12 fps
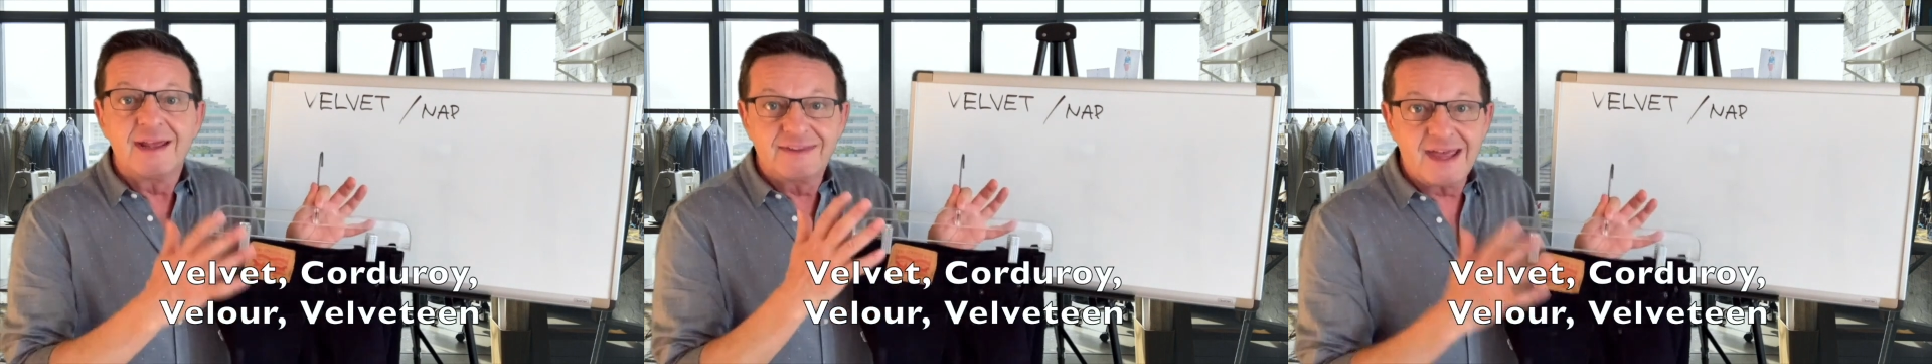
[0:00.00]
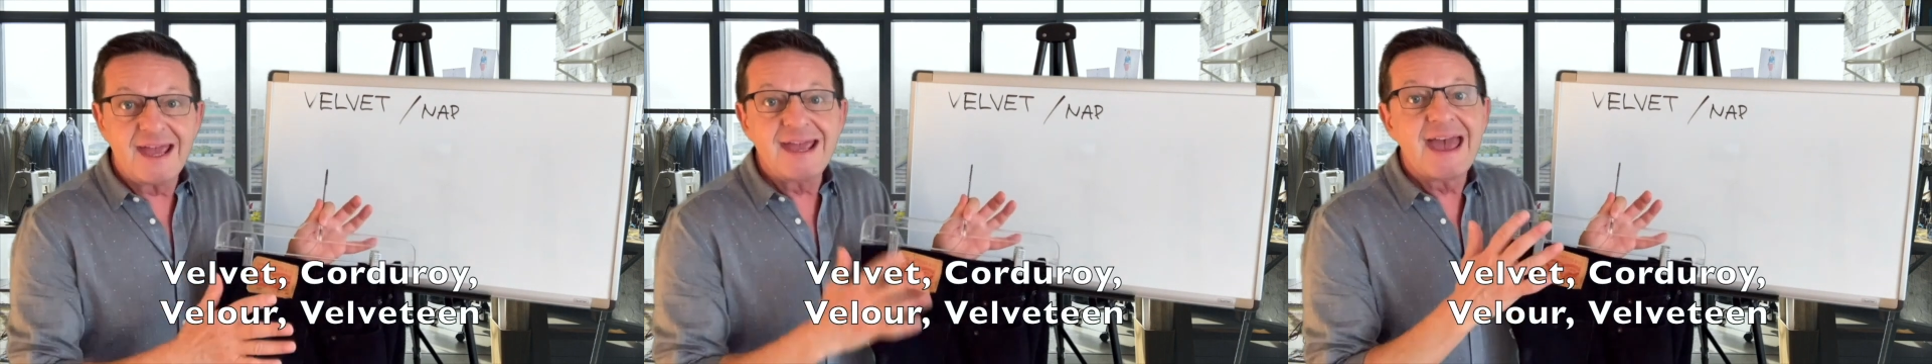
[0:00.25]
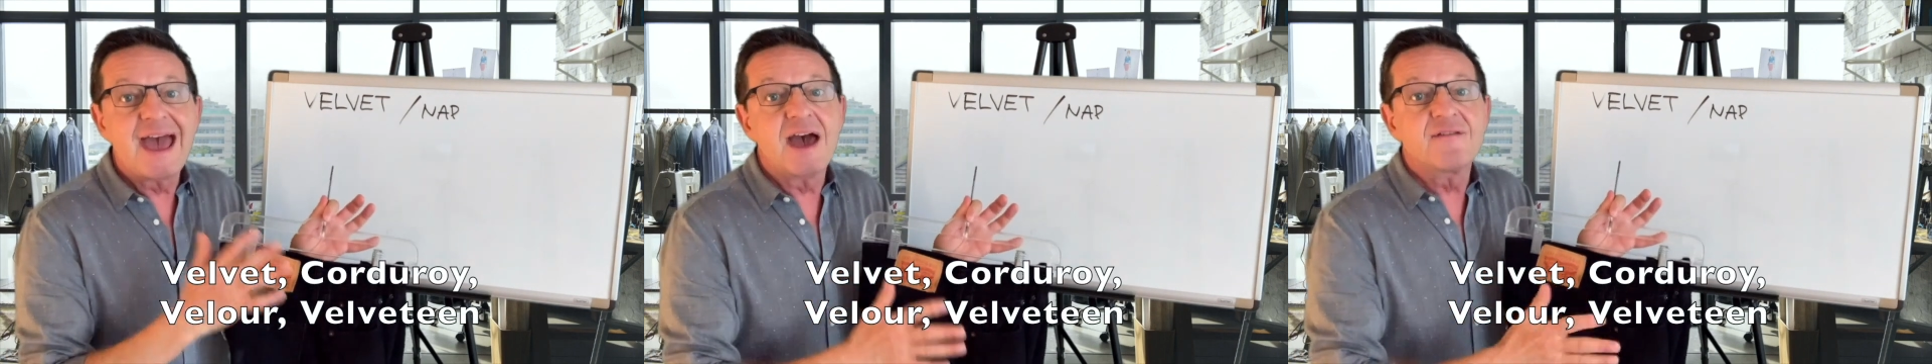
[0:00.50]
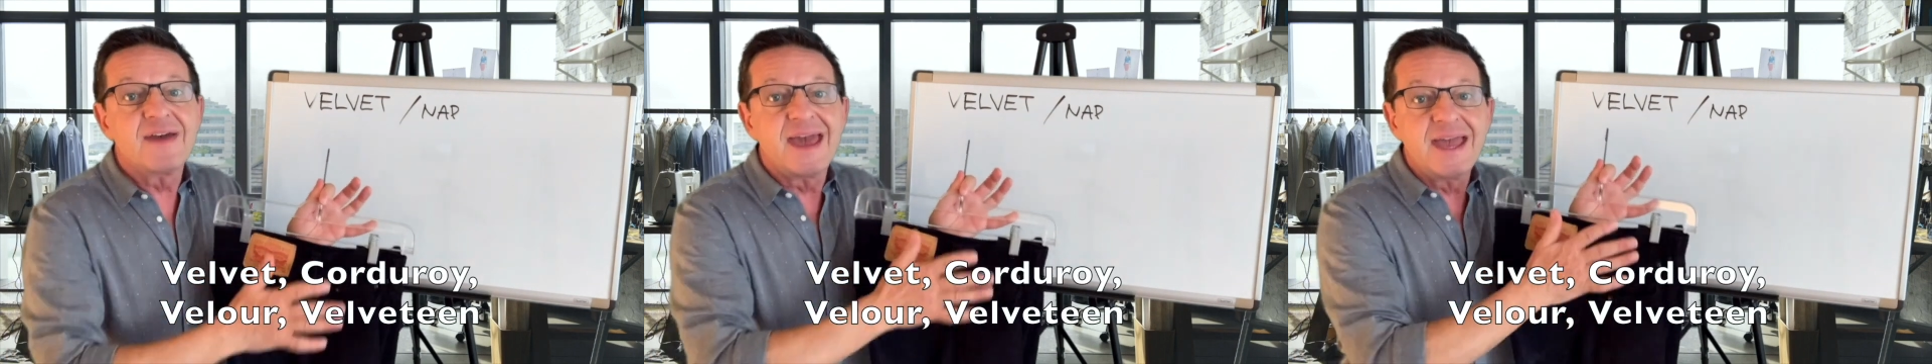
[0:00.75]
they
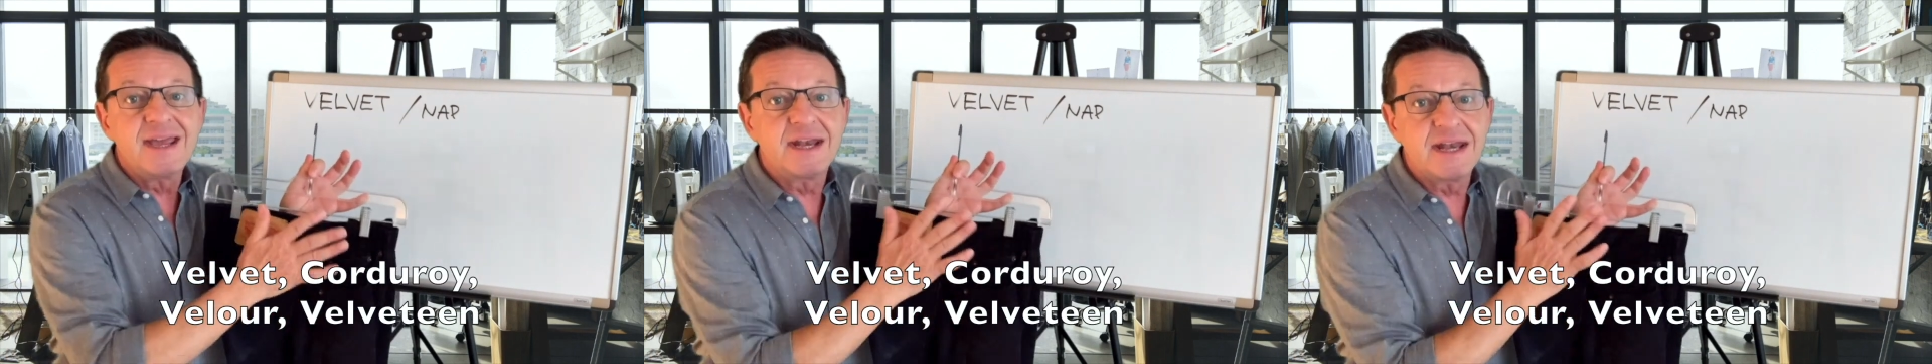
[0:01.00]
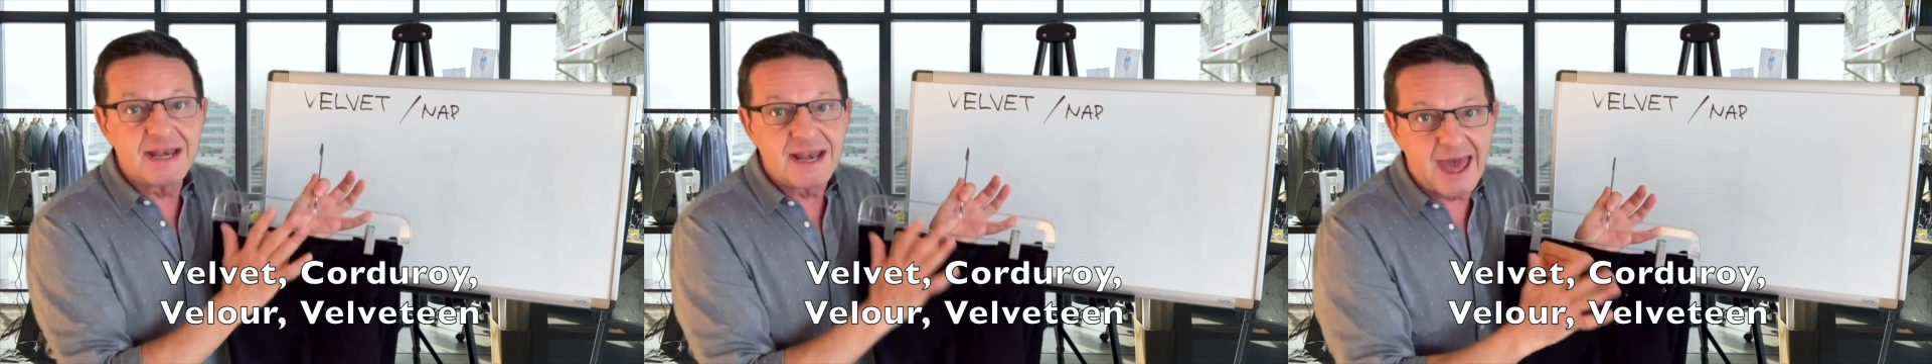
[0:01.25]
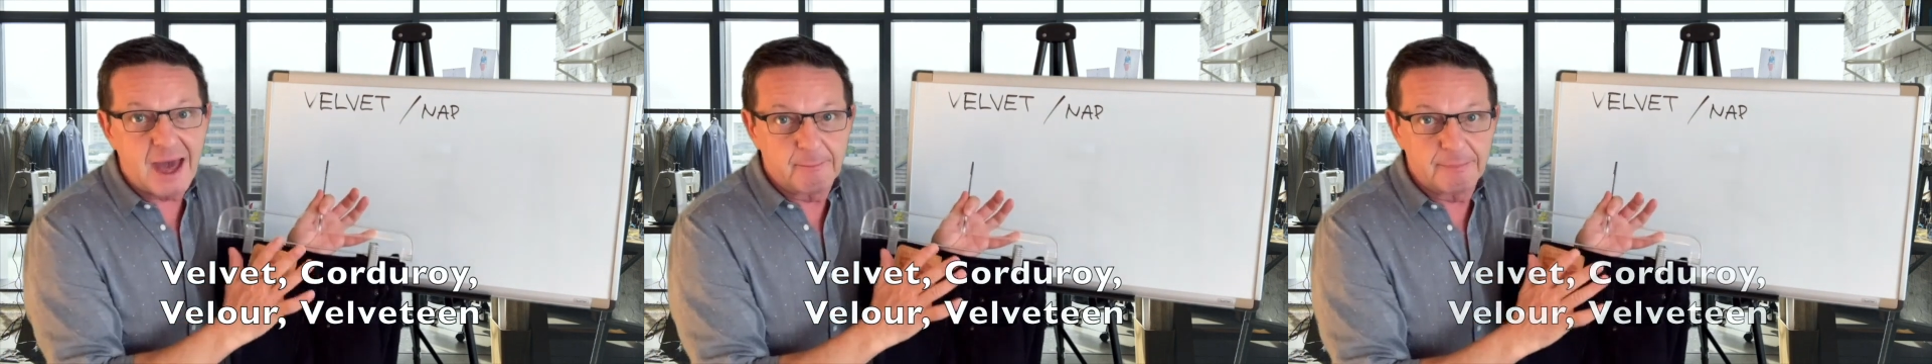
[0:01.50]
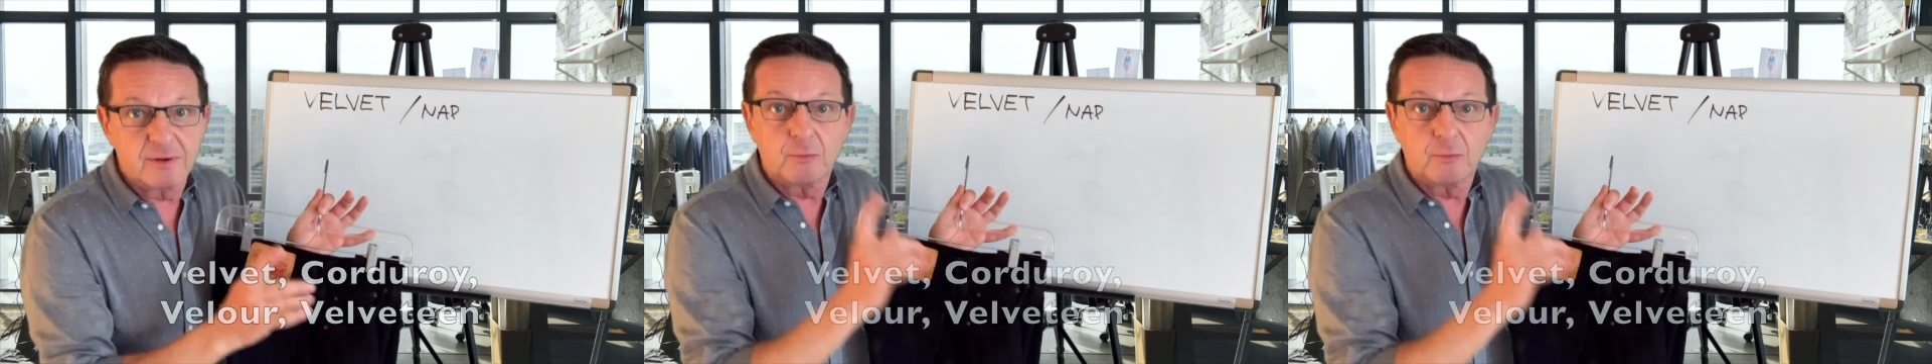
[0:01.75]
have a nap.